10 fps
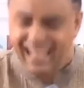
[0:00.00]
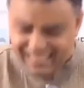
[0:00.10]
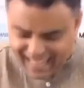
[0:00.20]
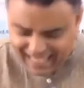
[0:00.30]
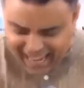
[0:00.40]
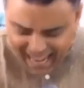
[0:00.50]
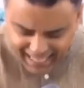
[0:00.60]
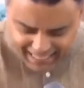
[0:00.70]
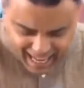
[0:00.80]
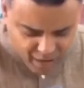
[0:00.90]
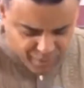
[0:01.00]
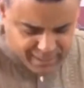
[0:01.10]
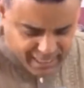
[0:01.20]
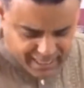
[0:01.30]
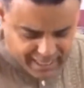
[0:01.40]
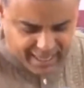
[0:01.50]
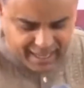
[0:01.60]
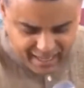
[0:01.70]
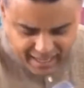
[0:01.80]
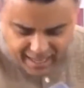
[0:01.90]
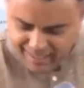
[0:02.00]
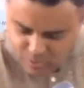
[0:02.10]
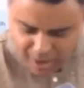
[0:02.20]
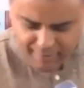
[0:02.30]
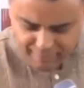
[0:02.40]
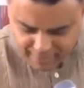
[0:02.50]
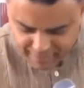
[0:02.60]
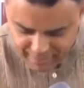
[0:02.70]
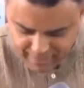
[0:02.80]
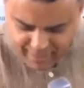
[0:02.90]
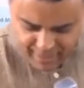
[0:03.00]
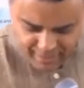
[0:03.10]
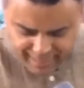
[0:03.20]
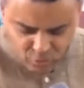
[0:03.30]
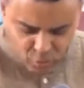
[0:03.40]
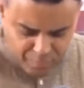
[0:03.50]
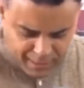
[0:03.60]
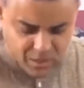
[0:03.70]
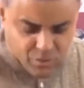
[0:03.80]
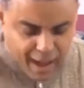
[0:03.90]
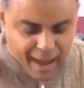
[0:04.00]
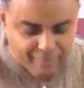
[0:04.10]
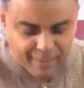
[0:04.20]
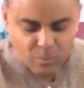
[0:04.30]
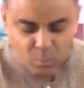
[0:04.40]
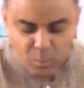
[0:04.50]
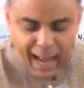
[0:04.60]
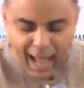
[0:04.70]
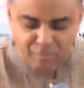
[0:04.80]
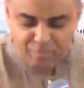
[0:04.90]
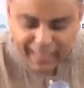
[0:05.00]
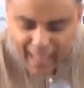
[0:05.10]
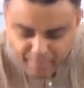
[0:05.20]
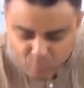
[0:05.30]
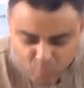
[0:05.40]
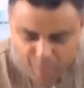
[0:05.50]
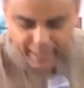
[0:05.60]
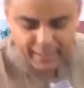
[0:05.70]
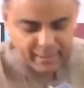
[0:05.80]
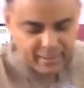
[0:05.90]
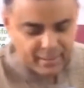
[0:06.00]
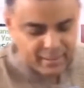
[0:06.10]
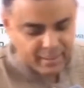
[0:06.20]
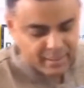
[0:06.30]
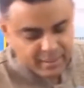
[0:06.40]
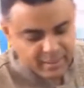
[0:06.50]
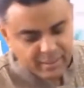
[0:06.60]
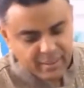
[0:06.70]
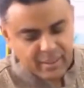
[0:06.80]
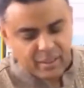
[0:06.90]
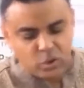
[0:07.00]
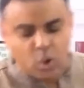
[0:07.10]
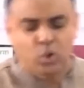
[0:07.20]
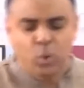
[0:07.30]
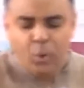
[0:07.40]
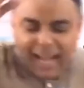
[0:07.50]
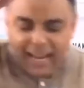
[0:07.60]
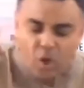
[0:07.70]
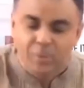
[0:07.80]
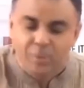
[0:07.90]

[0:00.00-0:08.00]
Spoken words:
than 8 hours a day driving. Then to me, driving would have become work. So you cannot